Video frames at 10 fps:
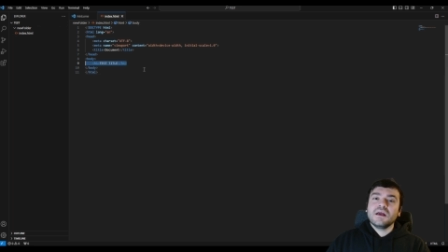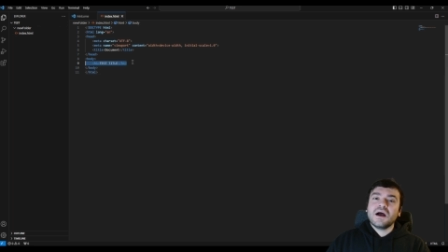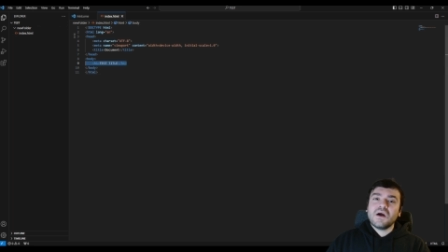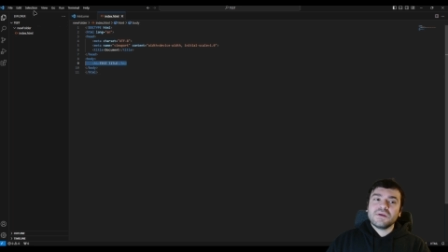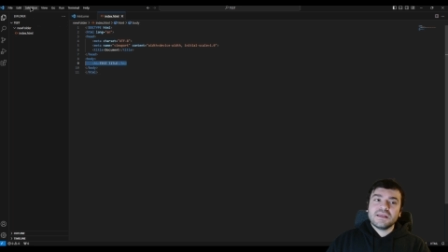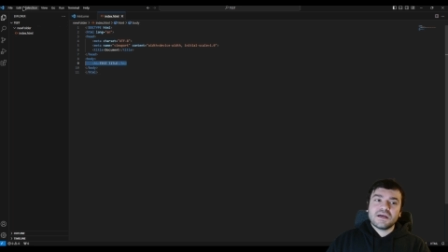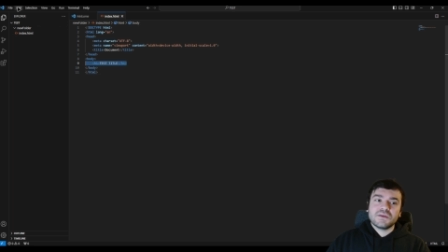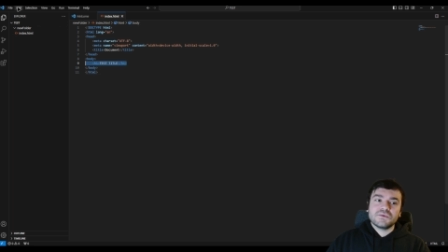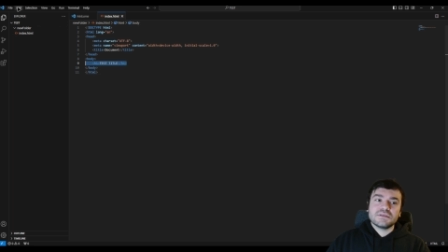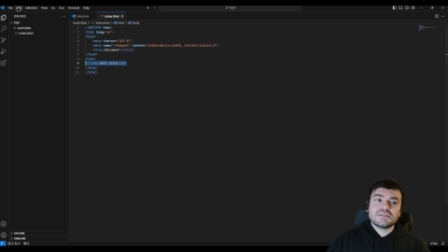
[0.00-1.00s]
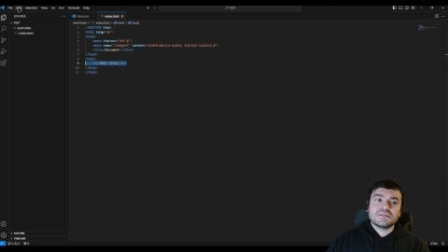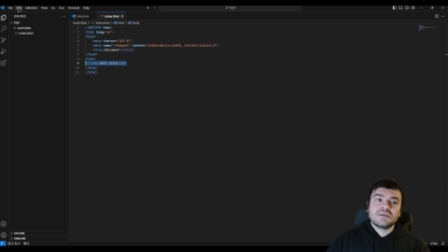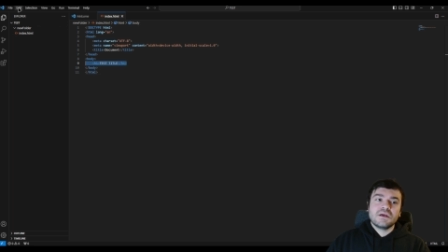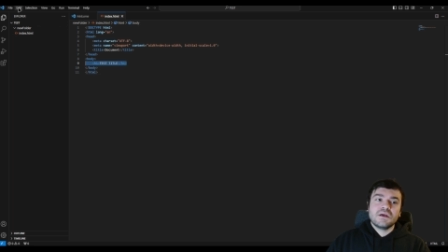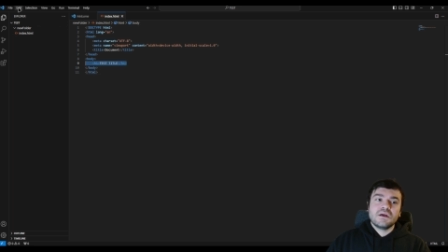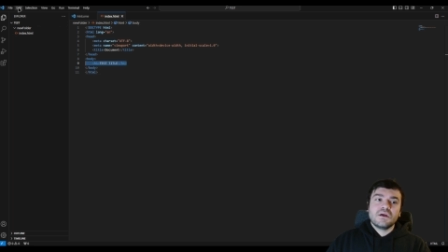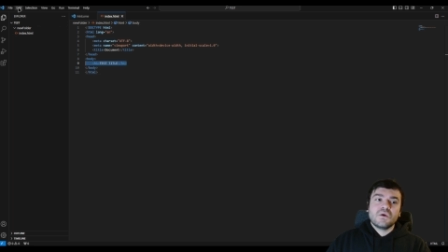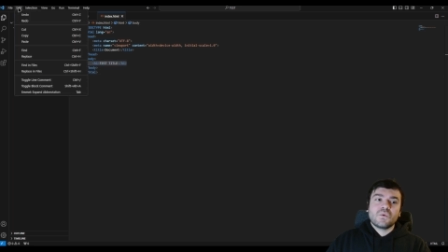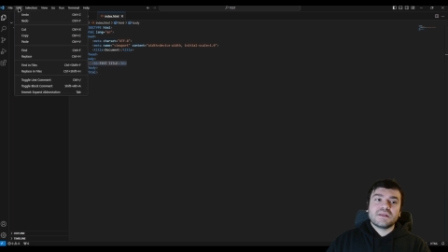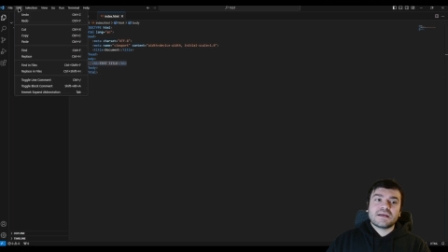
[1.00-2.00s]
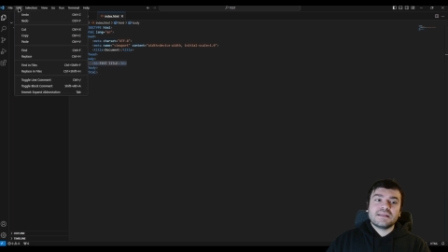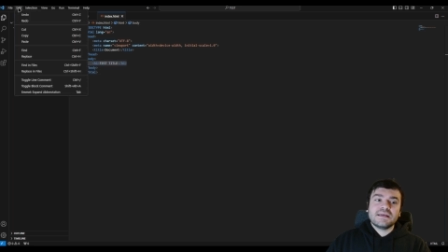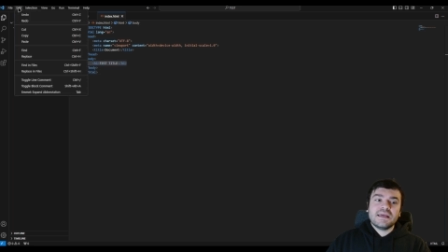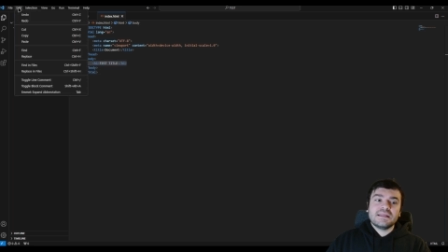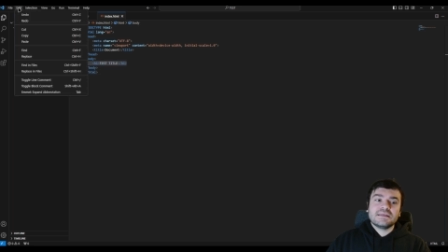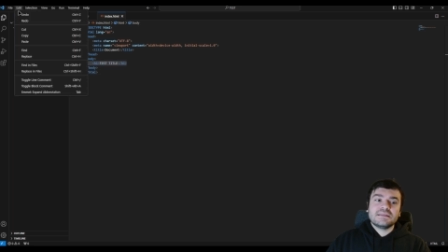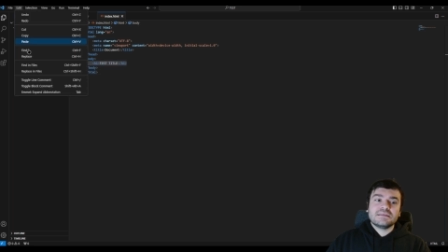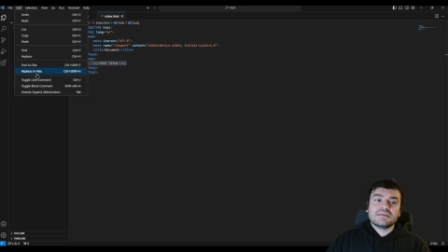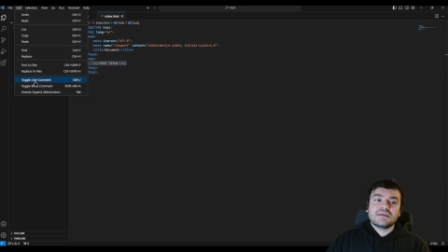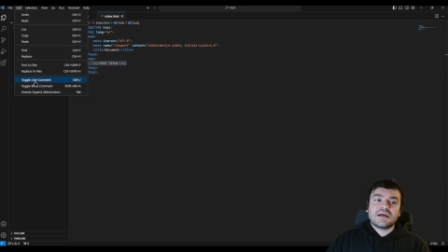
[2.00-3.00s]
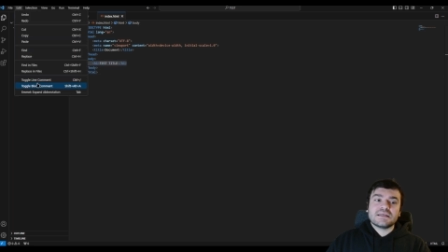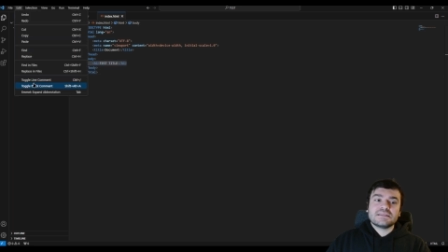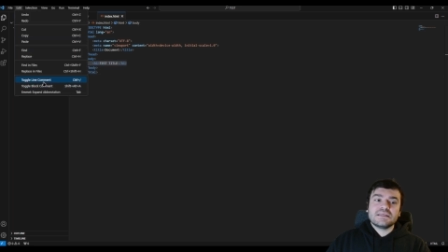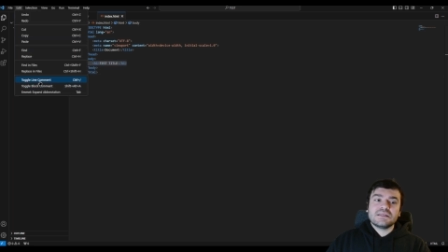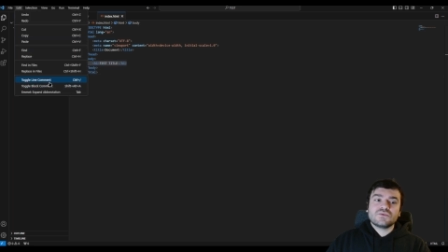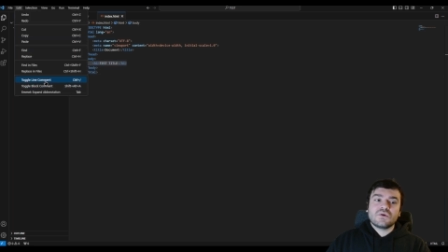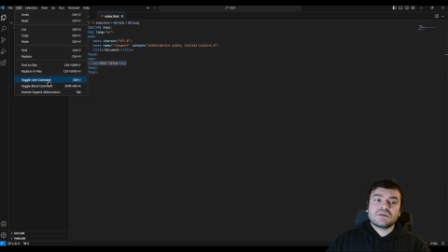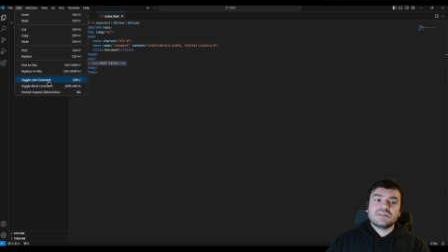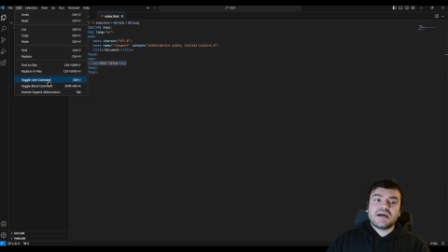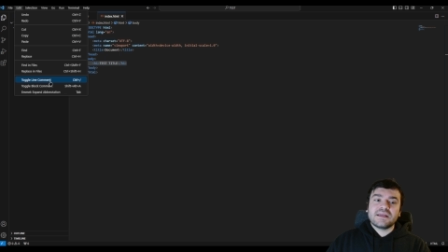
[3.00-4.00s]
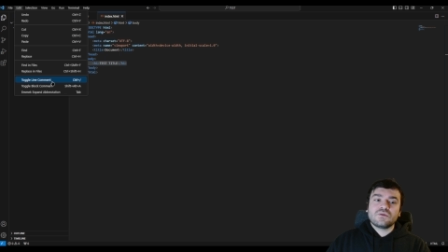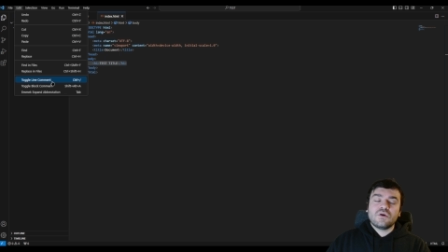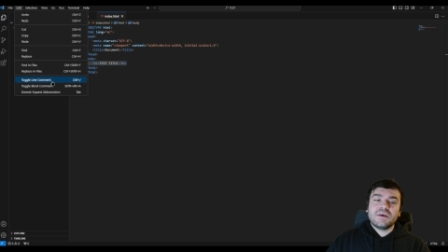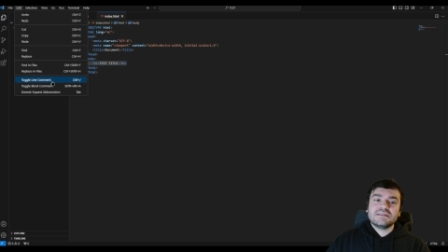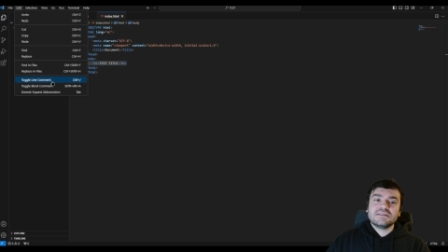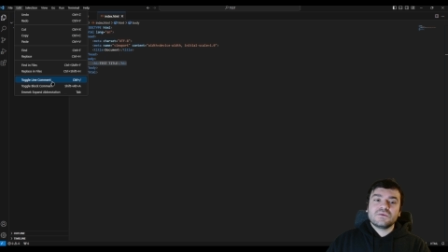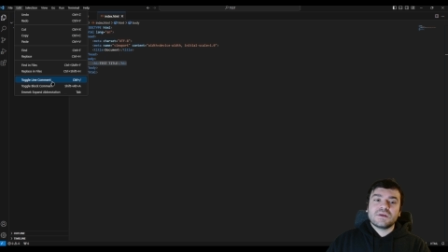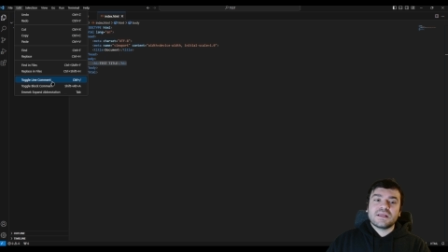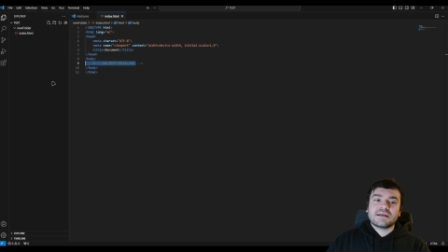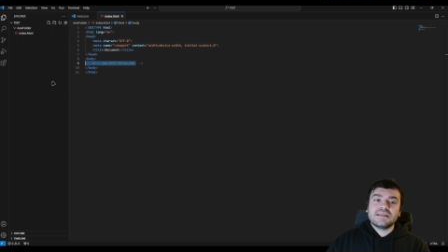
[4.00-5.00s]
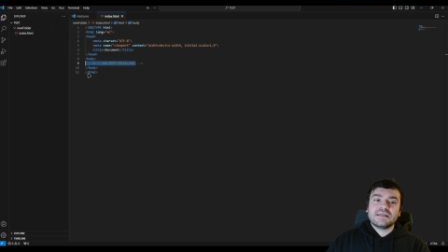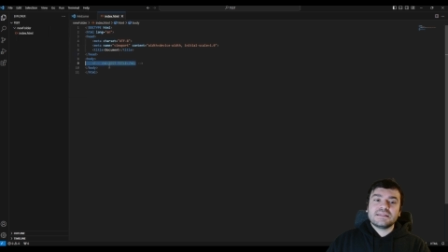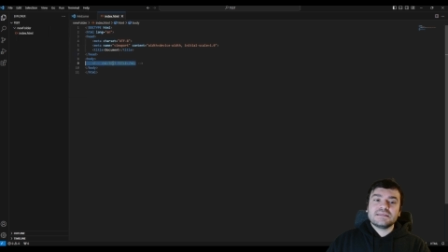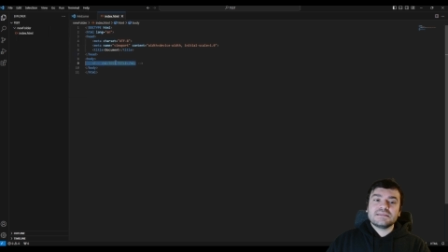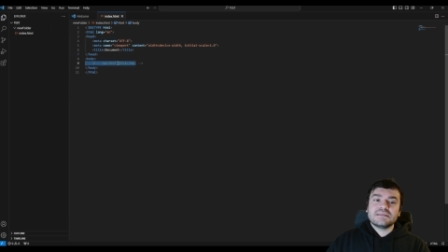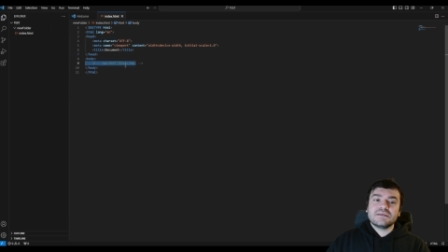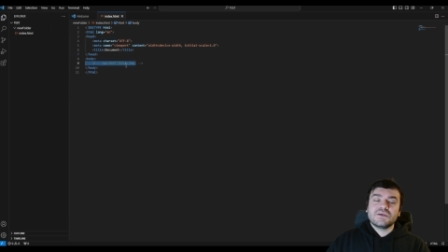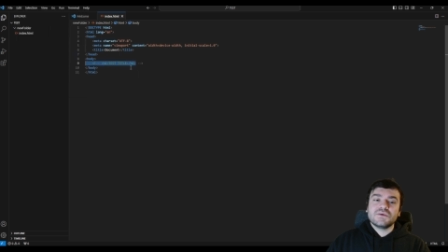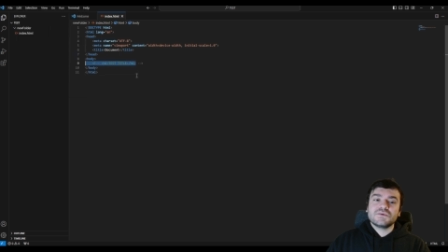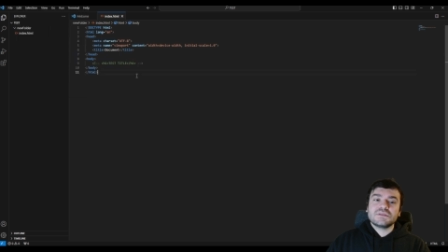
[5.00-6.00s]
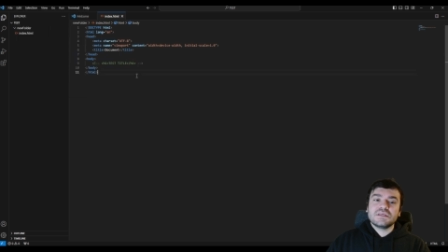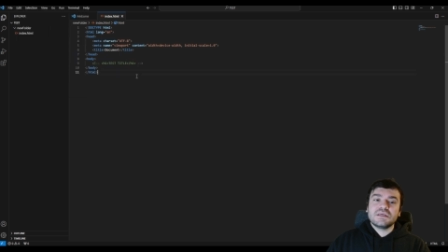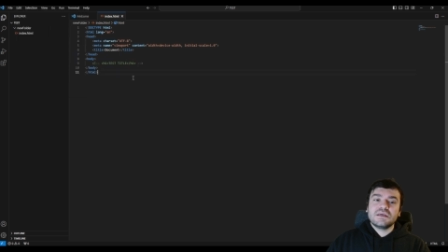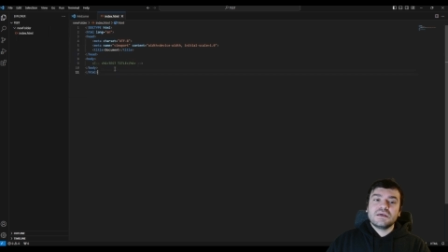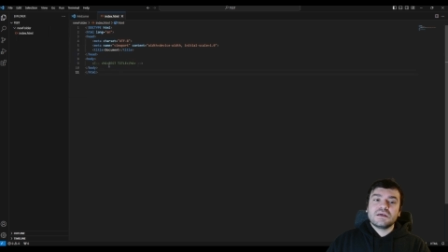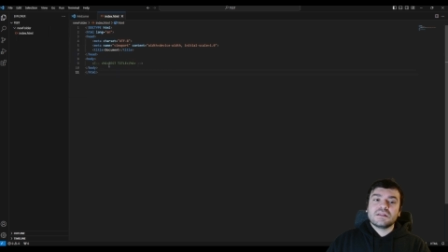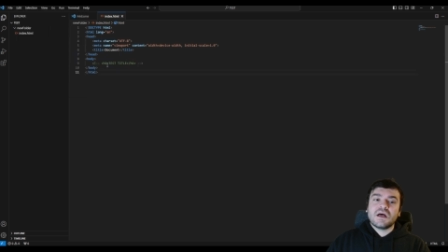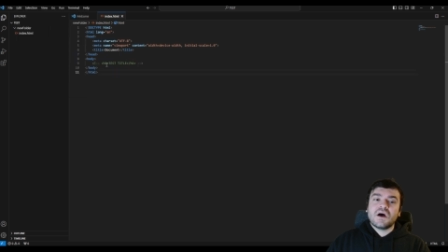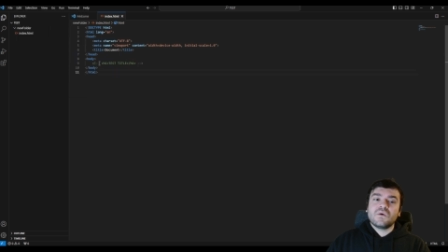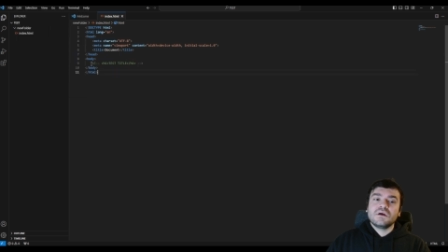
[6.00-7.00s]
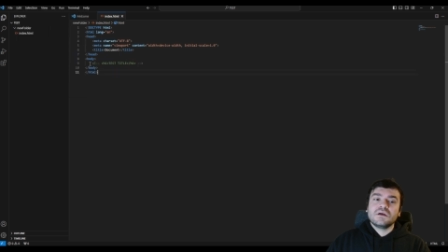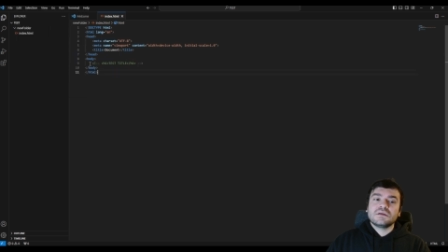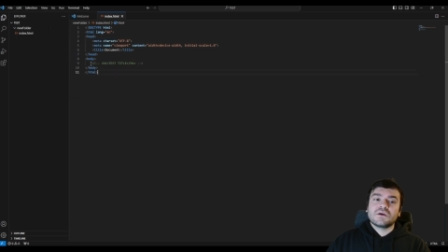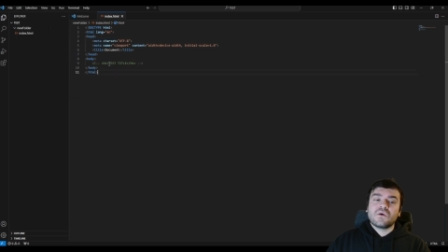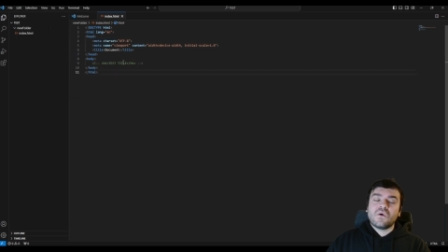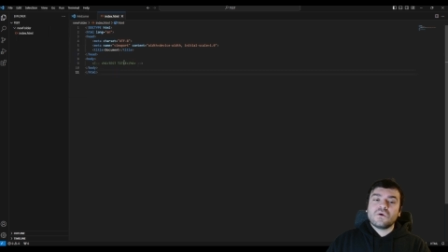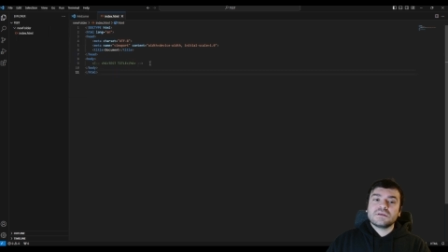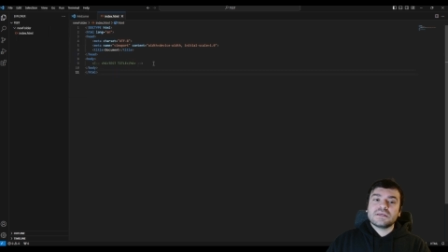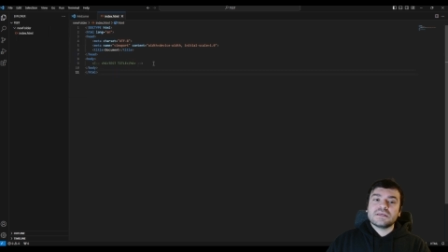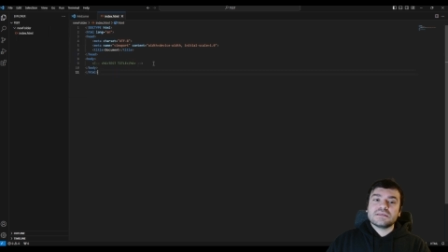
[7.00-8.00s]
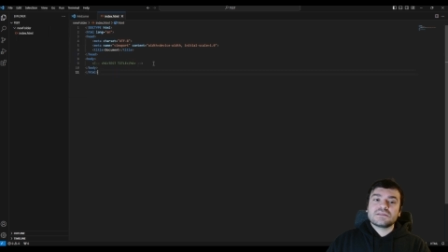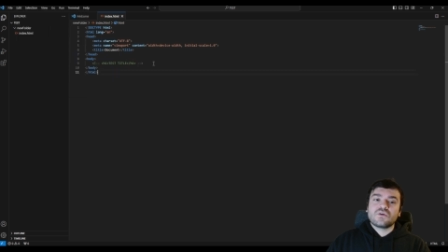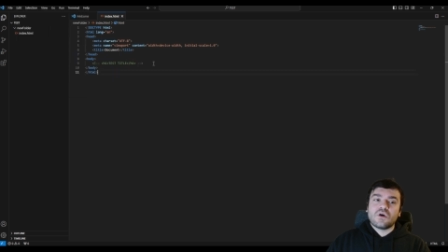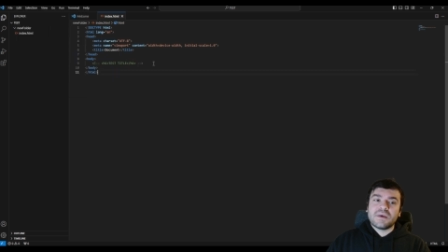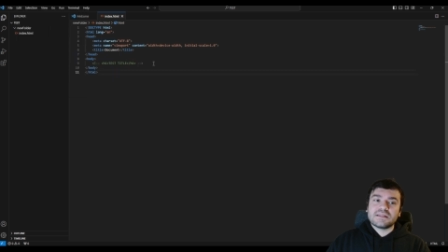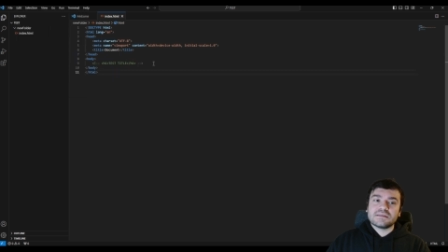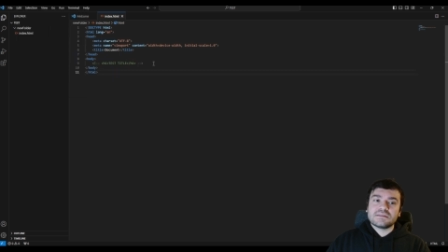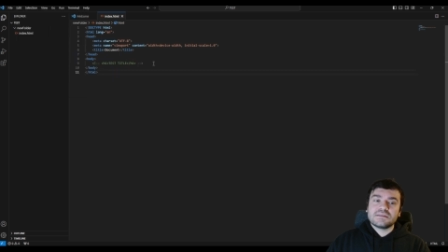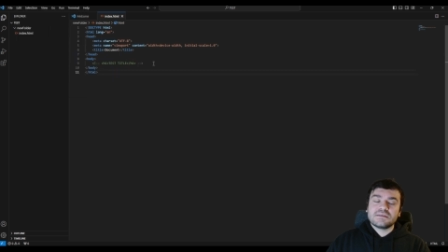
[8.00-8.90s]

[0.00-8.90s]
How can I do this? When I click edit, I see toggle line comment. When I click this, you see now the code is commented.